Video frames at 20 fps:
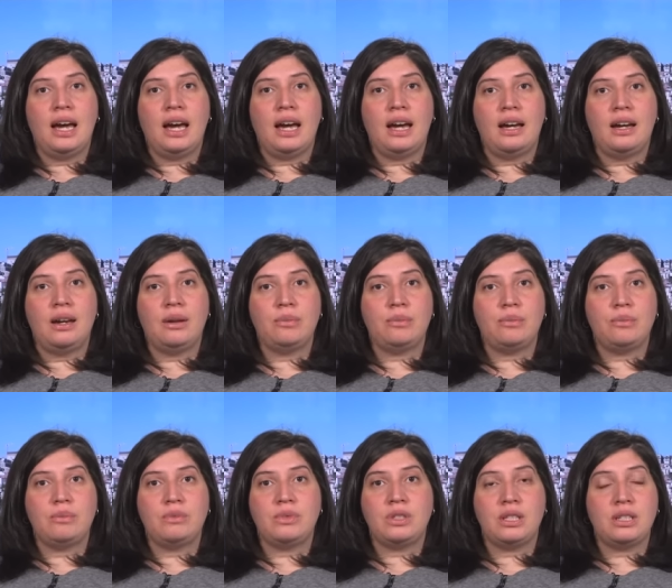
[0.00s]

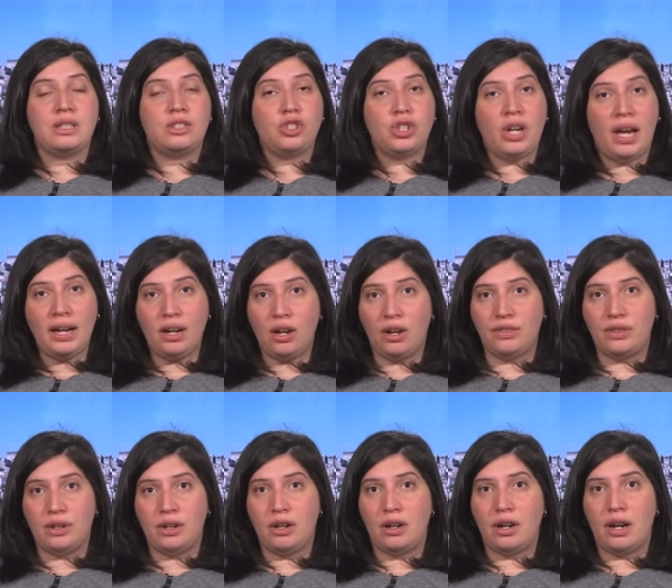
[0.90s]
um, to check on
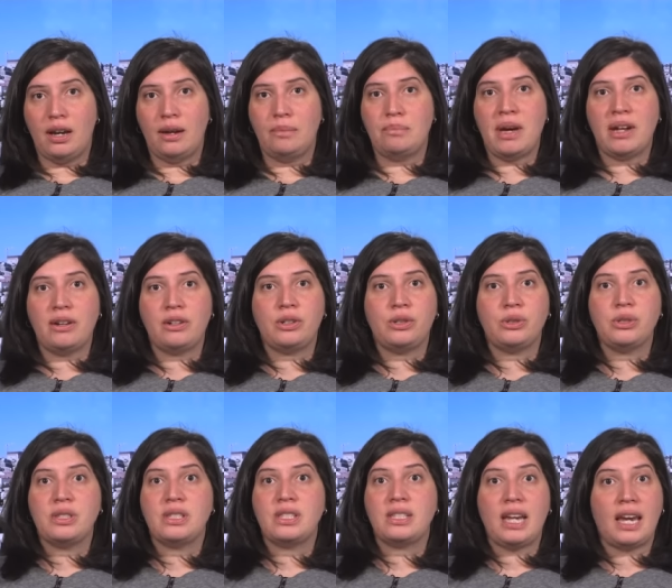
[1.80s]
their uh, medical
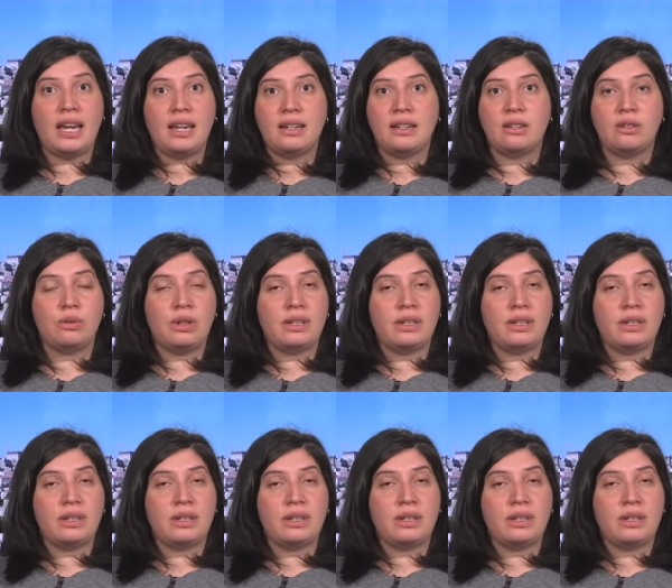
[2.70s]
state uh,